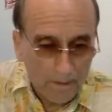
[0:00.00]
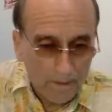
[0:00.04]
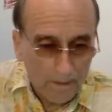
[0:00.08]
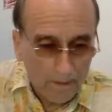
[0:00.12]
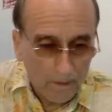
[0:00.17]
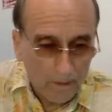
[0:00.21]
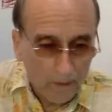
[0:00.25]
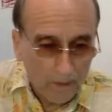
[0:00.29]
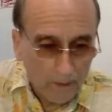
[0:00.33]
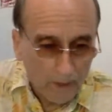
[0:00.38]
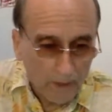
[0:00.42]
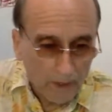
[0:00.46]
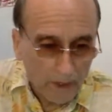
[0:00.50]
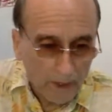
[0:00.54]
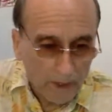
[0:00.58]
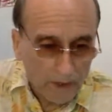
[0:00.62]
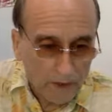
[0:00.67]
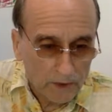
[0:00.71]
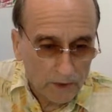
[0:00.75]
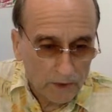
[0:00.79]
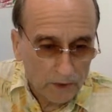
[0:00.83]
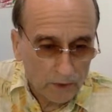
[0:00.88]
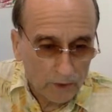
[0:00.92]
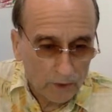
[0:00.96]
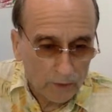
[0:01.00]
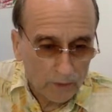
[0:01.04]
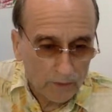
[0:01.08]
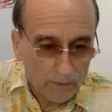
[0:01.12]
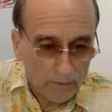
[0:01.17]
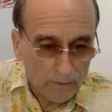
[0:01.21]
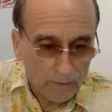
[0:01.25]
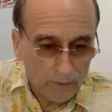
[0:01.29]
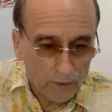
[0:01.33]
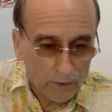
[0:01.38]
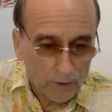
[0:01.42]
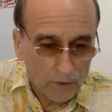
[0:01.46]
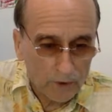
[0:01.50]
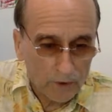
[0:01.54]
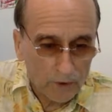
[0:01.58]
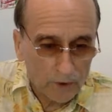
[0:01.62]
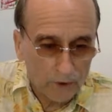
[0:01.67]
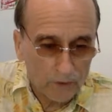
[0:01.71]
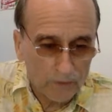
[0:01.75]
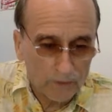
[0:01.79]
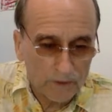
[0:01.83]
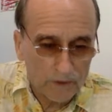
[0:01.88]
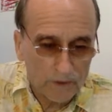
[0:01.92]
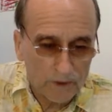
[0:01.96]
Okay, so referral
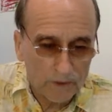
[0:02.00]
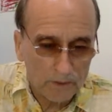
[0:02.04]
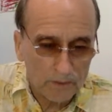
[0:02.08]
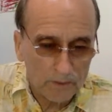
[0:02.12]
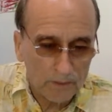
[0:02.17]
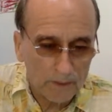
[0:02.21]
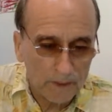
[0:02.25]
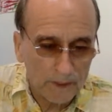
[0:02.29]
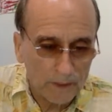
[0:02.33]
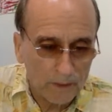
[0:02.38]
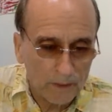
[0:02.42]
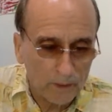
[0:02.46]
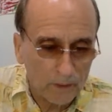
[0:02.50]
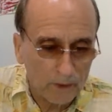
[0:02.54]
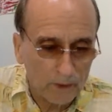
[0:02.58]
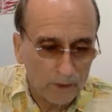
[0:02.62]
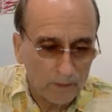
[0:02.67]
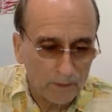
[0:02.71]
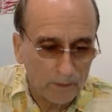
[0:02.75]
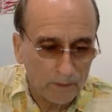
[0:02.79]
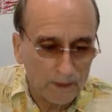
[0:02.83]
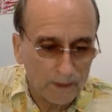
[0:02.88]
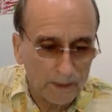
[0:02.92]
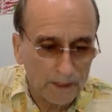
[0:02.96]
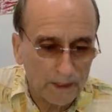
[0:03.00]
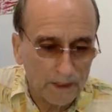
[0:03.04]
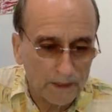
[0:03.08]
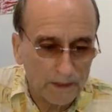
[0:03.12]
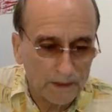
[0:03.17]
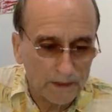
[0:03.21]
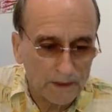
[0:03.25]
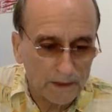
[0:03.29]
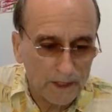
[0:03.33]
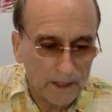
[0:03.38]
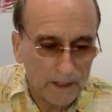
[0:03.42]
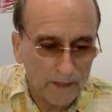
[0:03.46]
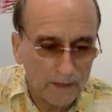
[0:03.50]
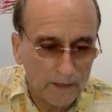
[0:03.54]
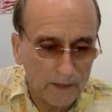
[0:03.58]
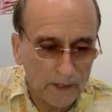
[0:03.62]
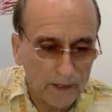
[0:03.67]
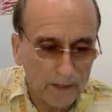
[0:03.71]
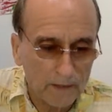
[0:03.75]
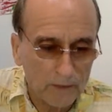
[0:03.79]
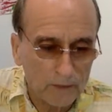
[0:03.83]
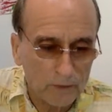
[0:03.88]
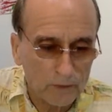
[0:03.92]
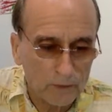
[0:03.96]
service, a big one. Big shout
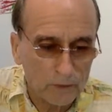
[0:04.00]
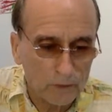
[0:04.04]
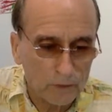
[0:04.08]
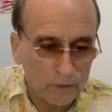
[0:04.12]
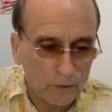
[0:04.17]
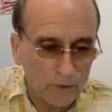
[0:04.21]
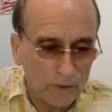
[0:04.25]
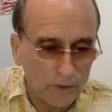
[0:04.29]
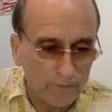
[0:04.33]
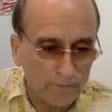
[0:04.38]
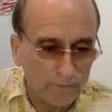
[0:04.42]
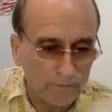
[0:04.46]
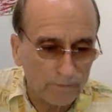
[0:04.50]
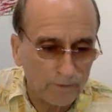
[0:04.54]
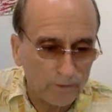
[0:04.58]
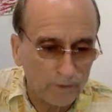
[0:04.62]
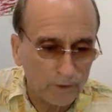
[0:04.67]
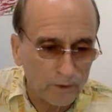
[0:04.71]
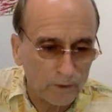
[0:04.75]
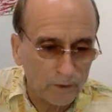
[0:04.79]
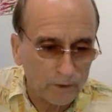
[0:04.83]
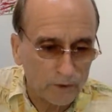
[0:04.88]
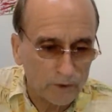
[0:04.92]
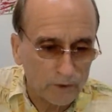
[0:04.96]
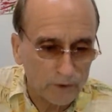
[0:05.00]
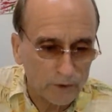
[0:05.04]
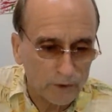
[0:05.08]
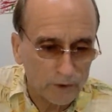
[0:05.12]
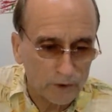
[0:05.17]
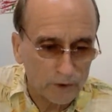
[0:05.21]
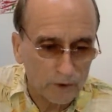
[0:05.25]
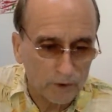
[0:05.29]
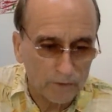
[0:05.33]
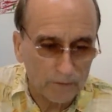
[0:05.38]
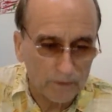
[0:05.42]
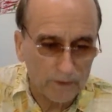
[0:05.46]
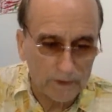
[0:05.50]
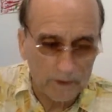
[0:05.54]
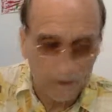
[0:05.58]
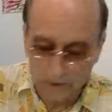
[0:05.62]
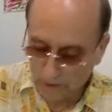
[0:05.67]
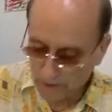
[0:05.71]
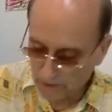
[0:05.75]
out to referral service.